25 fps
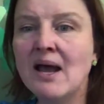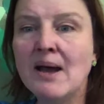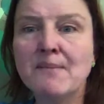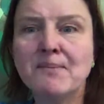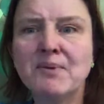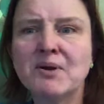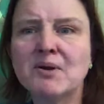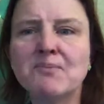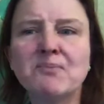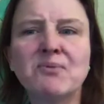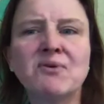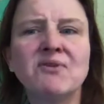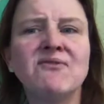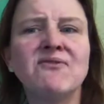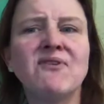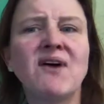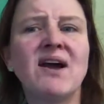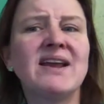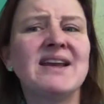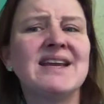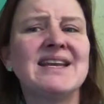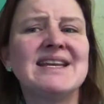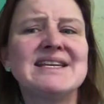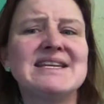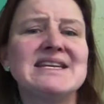but it
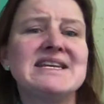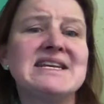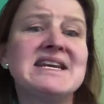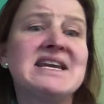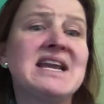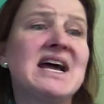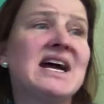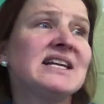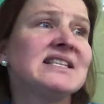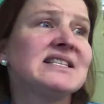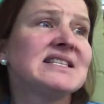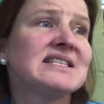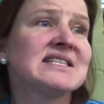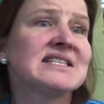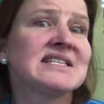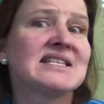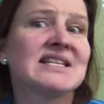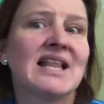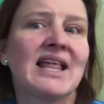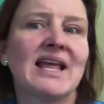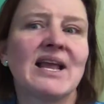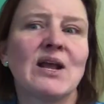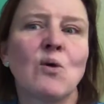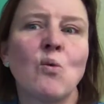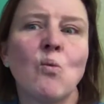provided nuts
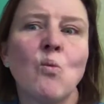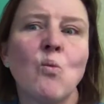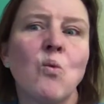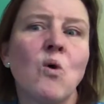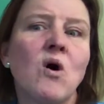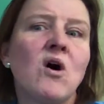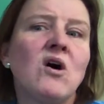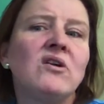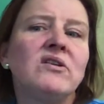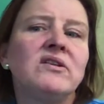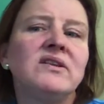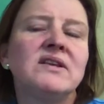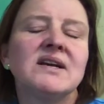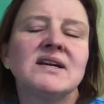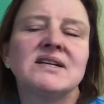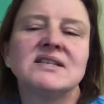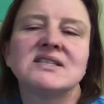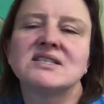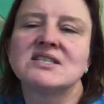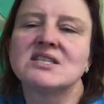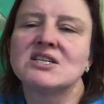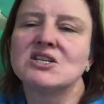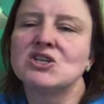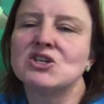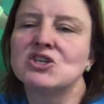like
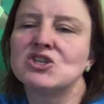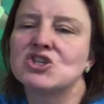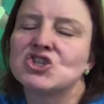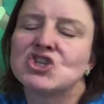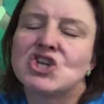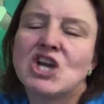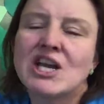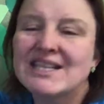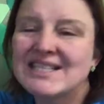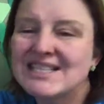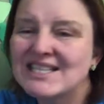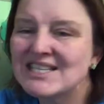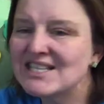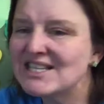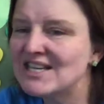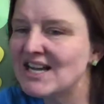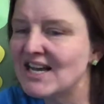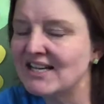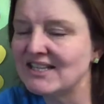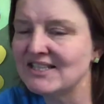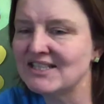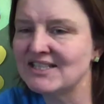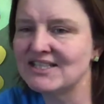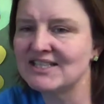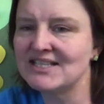walnuts and
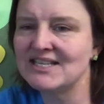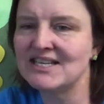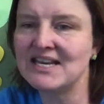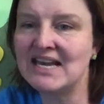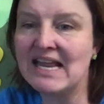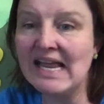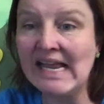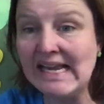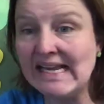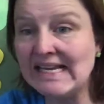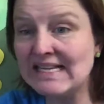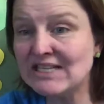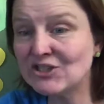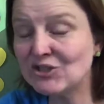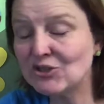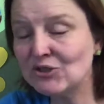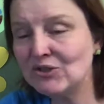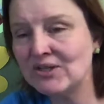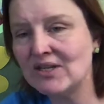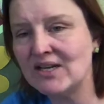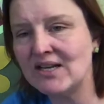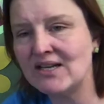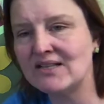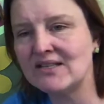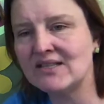chestnuts and
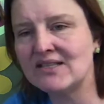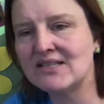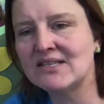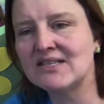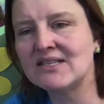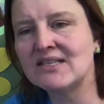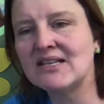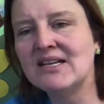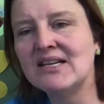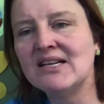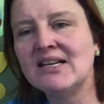hazelnuts.